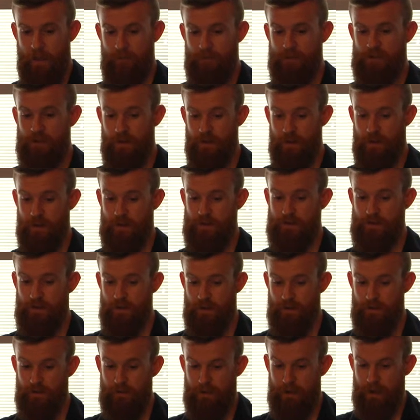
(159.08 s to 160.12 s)
So
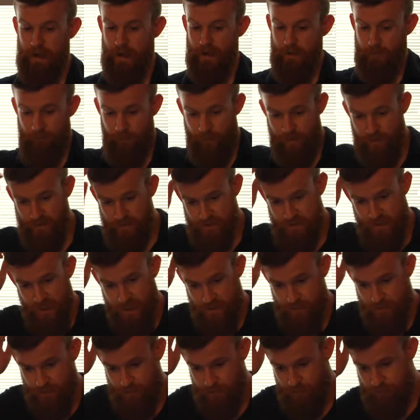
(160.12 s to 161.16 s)
the first
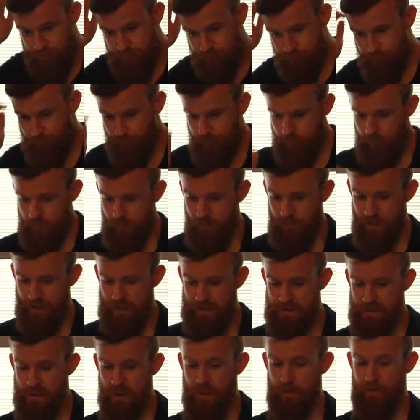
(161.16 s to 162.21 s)
session
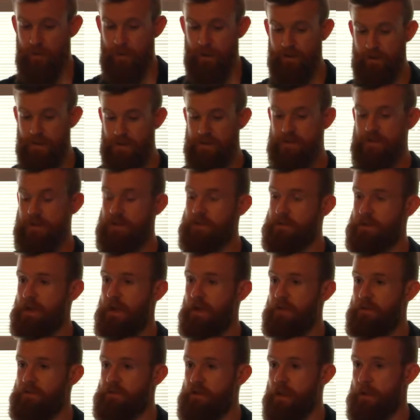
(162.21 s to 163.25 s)
is going to be this
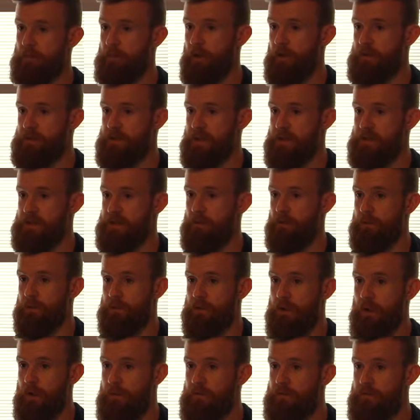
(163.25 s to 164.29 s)
health check process. So we'll
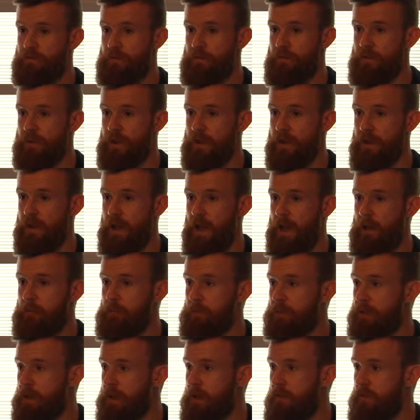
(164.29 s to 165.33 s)
go through the
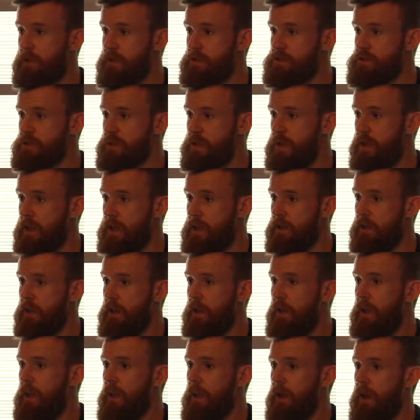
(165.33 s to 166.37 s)
admin area in GA.
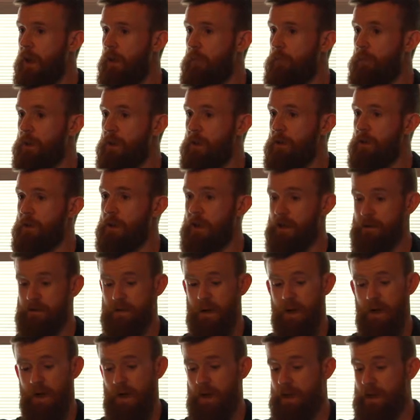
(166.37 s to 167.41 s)
We'll look
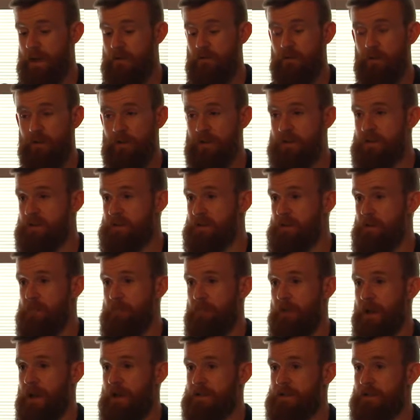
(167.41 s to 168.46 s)
at, even though this is an
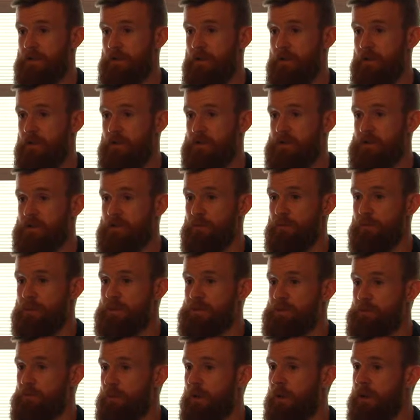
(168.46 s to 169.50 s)
advanced course, you'll be
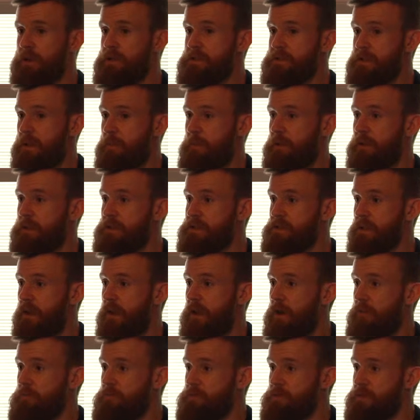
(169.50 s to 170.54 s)
surprised how many
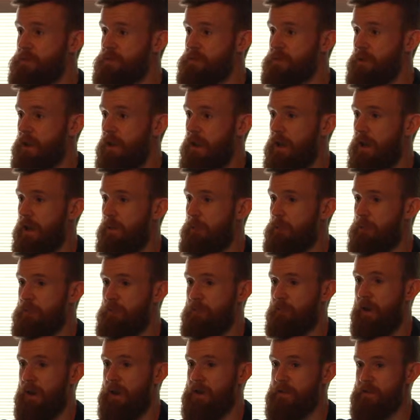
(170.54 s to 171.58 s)
times we
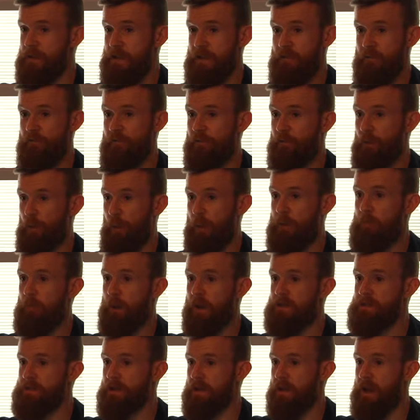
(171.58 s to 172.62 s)
find even quite
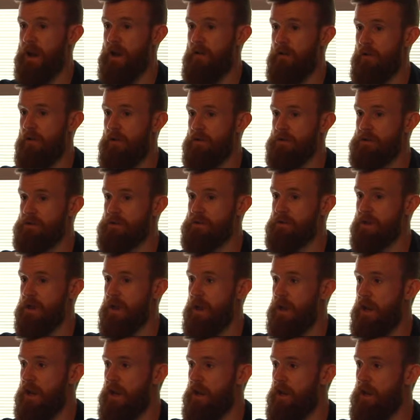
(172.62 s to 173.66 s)
basic errors
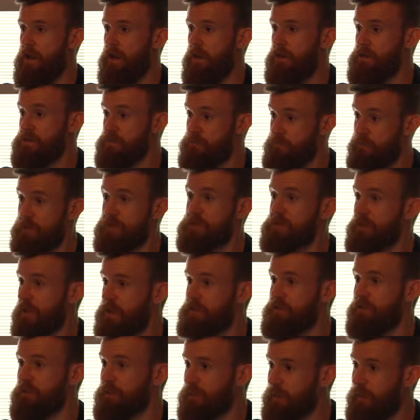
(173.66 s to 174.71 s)
in
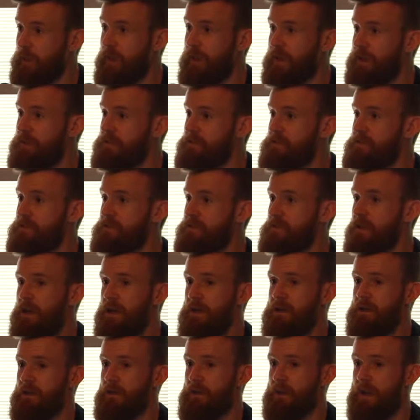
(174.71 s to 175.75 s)
sophisticated clients'
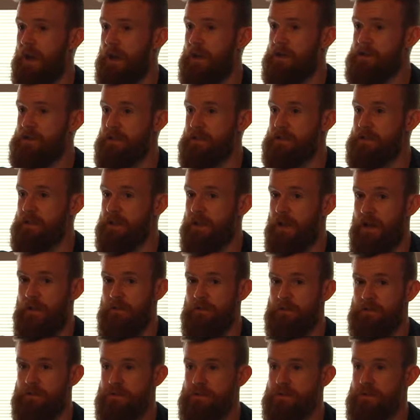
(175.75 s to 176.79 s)
Google Analytics
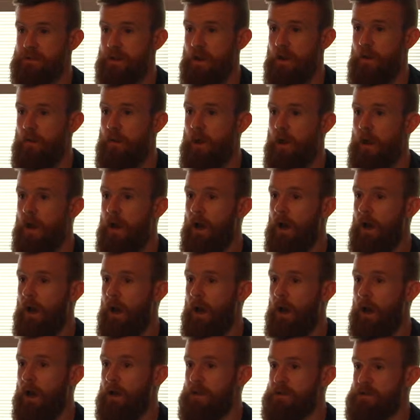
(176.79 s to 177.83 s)
accounts. So
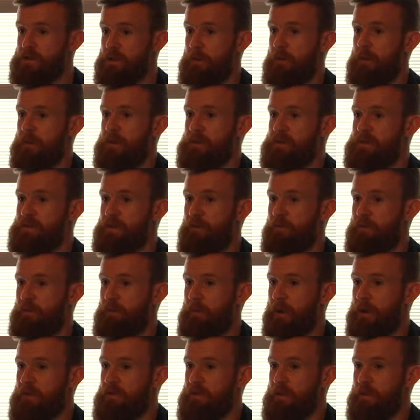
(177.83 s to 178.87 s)
some of the stuff you
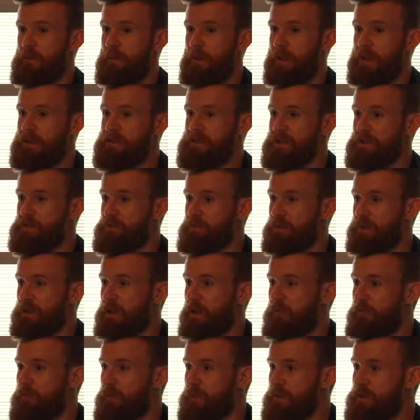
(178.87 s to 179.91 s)
might think, well, that sounds really
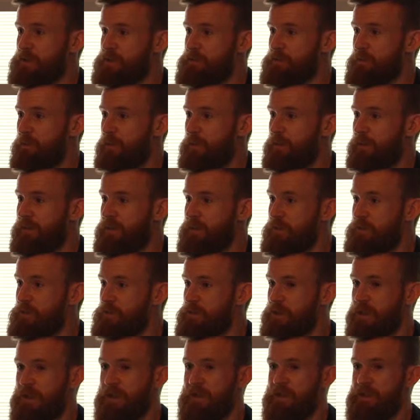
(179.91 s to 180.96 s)
obvious, but
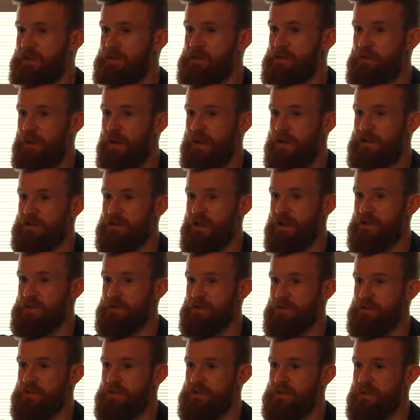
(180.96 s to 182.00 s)
usually in these training
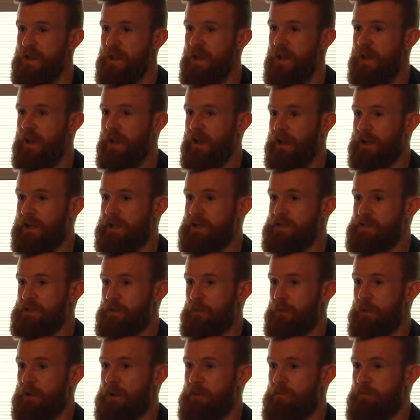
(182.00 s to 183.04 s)
sessions, at least
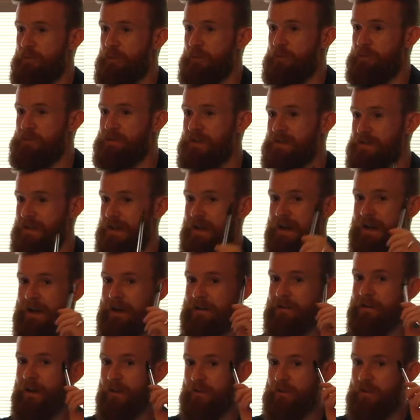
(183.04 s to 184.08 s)
someone in the room says,
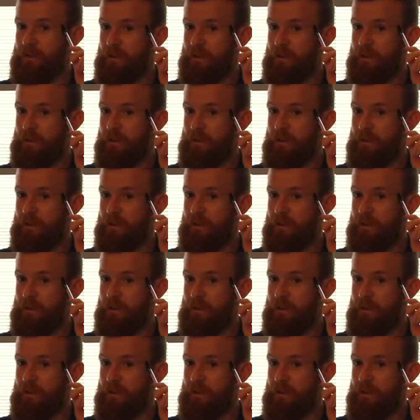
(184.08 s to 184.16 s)
I